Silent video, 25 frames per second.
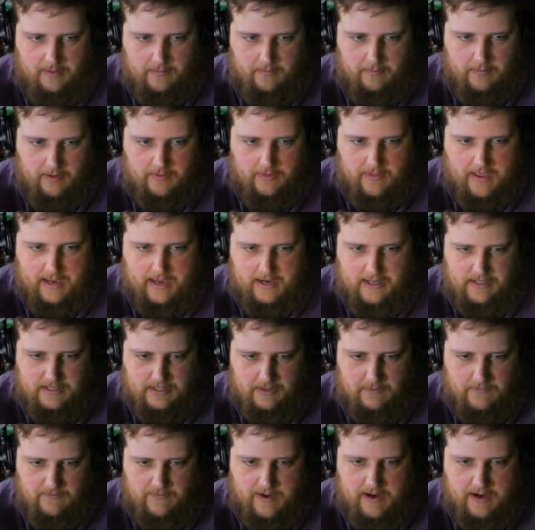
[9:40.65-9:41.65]
But that is a
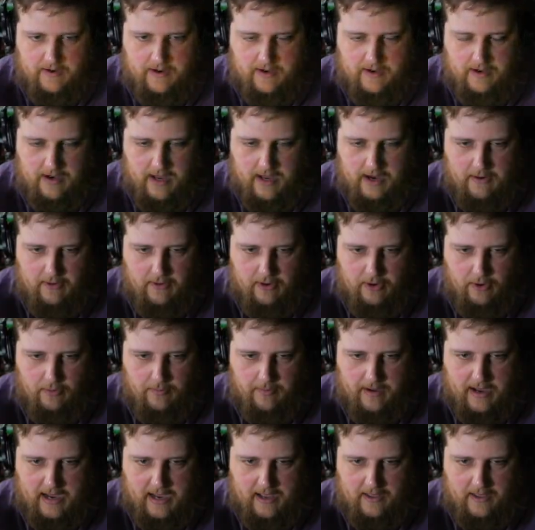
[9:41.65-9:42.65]
very narrow
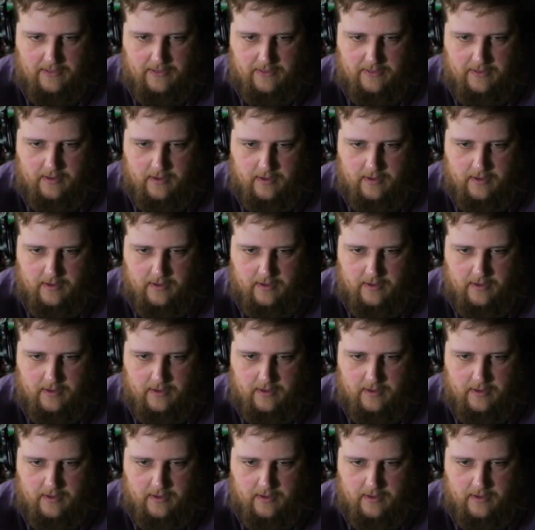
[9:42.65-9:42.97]
path.